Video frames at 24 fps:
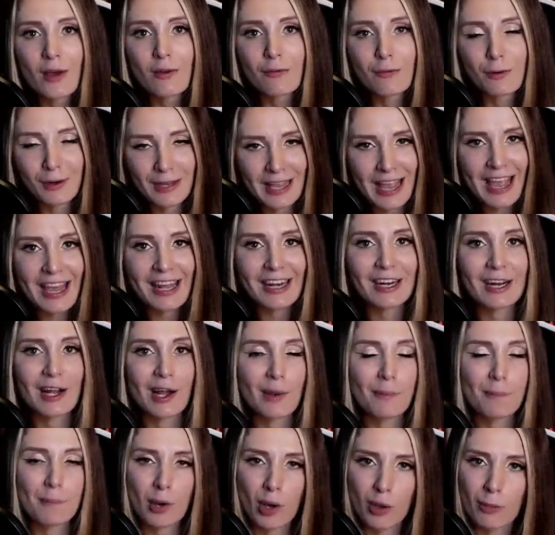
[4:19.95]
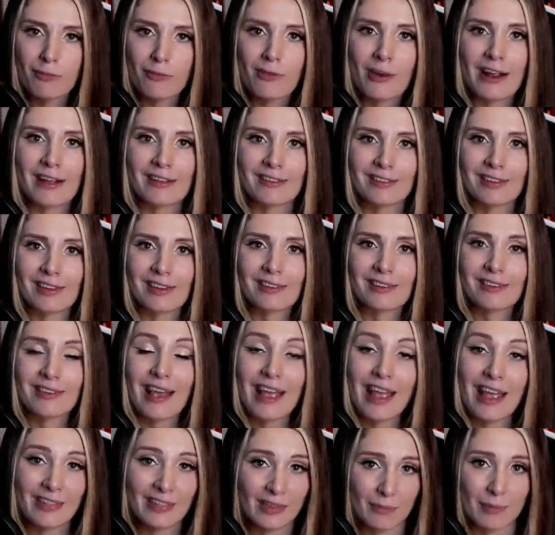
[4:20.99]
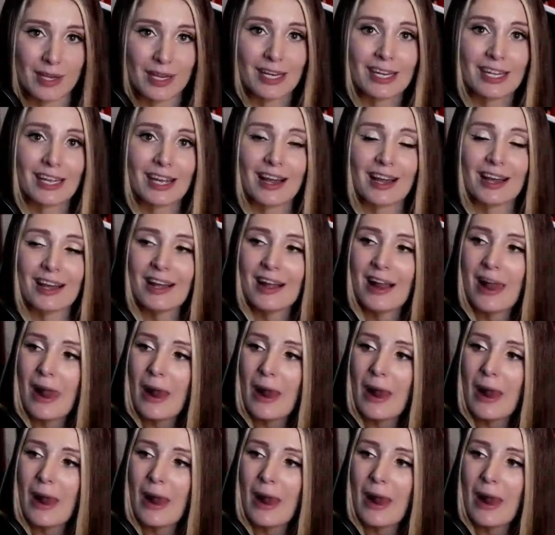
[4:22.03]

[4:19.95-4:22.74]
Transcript: for Canada, Pope Francis, and the media.